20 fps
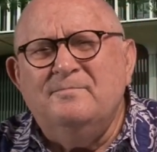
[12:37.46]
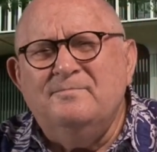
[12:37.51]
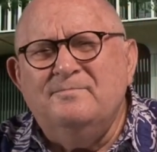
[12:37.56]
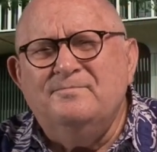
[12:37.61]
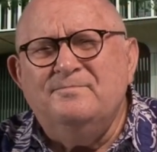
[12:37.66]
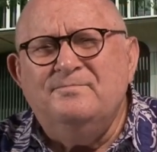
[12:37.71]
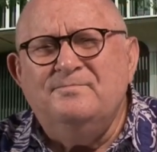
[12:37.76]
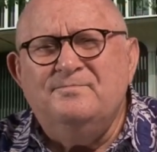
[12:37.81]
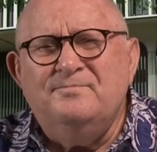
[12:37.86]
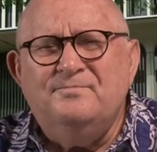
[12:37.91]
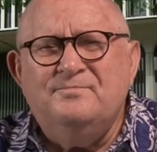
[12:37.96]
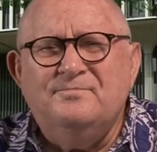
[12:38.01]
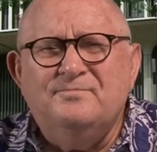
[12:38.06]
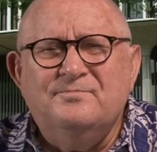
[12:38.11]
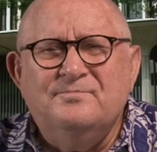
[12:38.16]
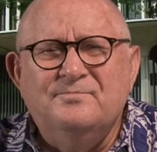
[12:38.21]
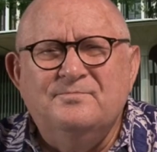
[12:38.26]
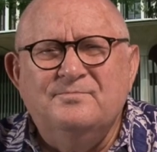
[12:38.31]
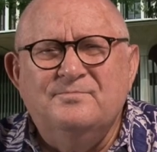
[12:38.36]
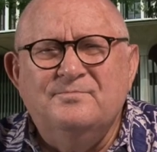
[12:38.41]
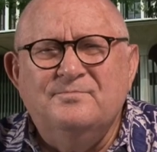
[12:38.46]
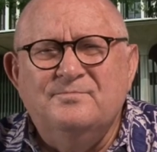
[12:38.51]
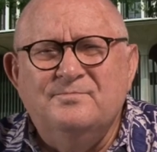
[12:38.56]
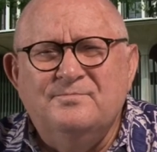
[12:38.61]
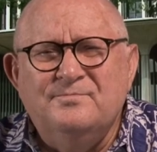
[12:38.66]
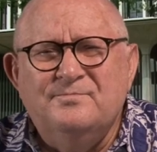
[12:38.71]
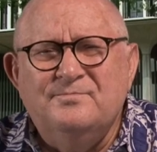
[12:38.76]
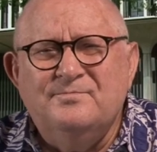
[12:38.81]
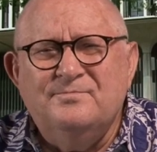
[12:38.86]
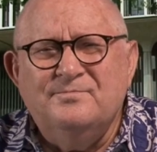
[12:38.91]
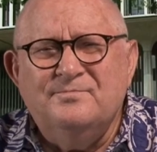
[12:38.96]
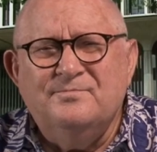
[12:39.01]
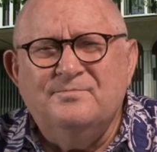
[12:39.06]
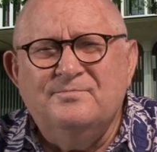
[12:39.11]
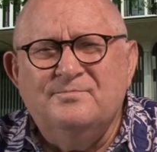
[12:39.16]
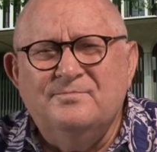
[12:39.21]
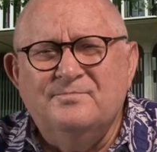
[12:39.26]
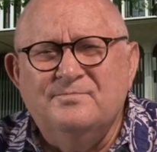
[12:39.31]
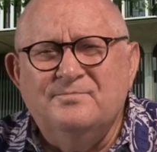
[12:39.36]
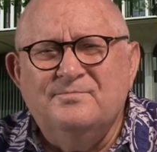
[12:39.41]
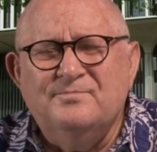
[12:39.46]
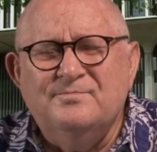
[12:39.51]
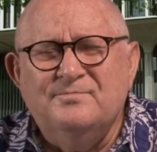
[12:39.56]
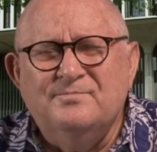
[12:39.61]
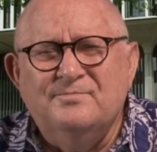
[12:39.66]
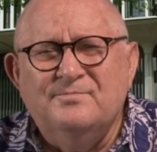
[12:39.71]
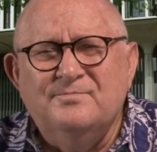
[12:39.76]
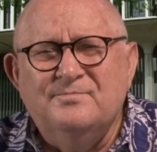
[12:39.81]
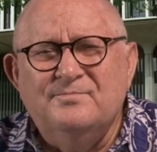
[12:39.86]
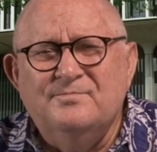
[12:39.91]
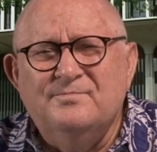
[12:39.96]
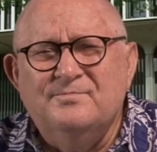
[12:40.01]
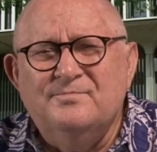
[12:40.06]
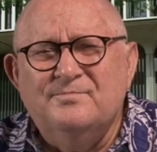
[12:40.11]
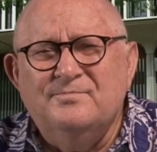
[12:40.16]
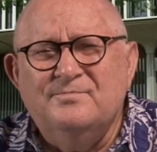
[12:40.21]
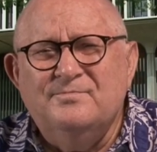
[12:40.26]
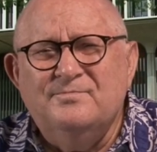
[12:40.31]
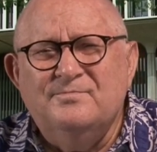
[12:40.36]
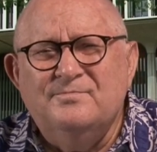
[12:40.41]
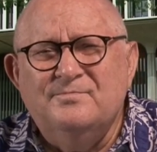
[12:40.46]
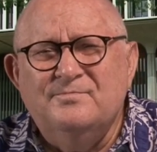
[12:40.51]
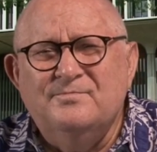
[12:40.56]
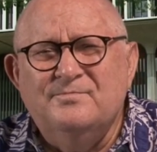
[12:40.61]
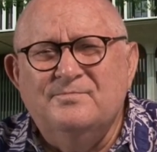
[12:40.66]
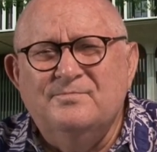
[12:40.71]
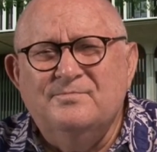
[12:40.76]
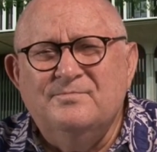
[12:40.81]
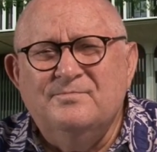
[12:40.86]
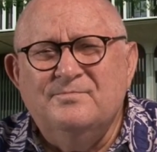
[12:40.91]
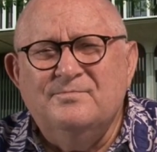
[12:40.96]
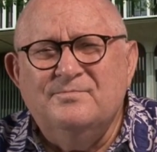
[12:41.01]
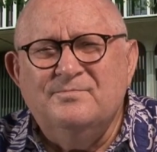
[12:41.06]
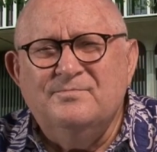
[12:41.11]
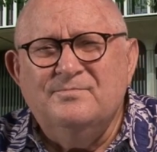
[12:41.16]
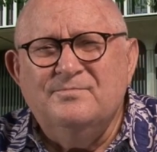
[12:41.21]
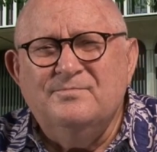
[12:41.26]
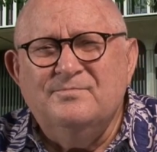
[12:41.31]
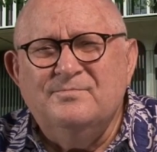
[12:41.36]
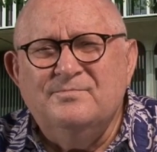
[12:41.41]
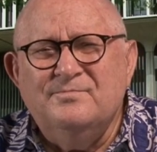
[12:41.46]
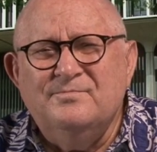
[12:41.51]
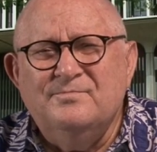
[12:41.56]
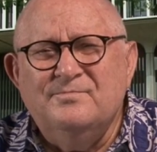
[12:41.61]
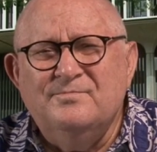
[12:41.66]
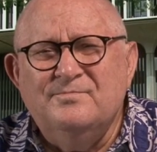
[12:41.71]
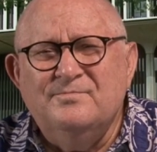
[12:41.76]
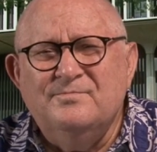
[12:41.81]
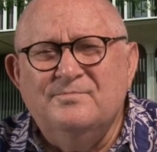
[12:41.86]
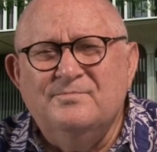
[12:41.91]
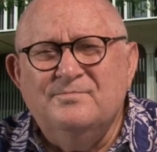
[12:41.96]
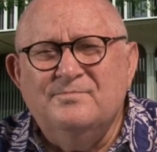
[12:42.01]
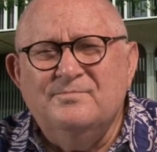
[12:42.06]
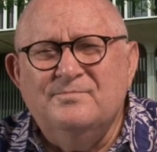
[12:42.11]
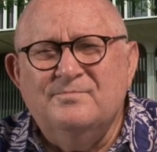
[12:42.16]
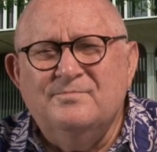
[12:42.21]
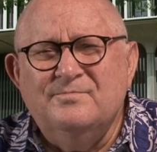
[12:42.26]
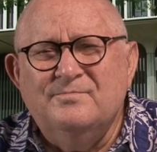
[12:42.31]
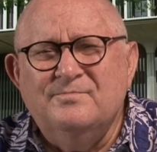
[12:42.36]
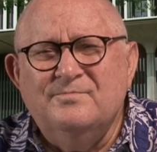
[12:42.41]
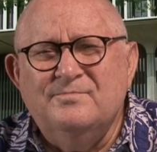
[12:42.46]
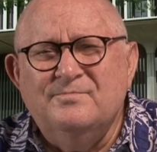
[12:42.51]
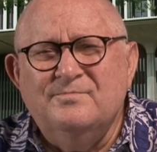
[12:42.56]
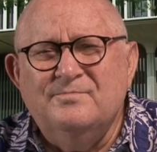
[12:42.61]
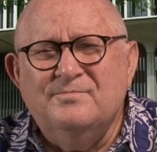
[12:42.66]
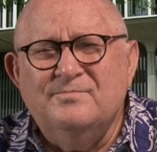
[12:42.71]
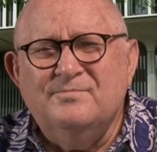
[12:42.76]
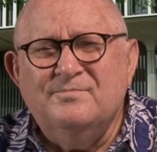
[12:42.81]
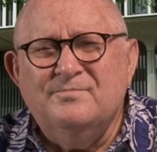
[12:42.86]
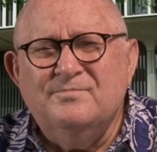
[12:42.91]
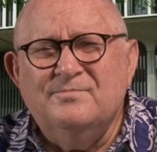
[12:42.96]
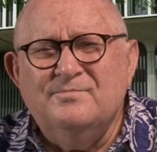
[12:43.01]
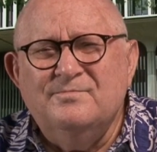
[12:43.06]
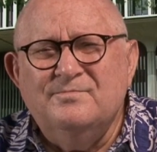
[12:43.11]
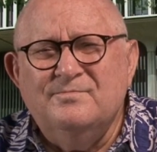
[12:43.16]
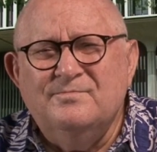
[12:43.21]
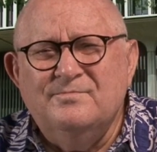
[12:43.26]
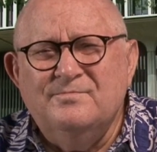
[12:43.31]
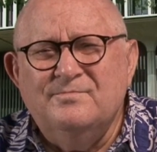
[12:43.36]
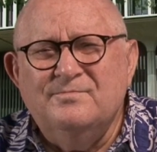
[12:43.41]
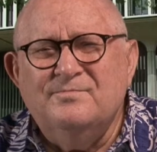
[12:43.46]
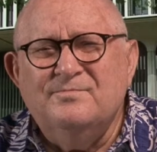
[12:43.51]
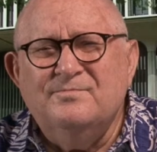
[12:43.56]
The person shown says nothing.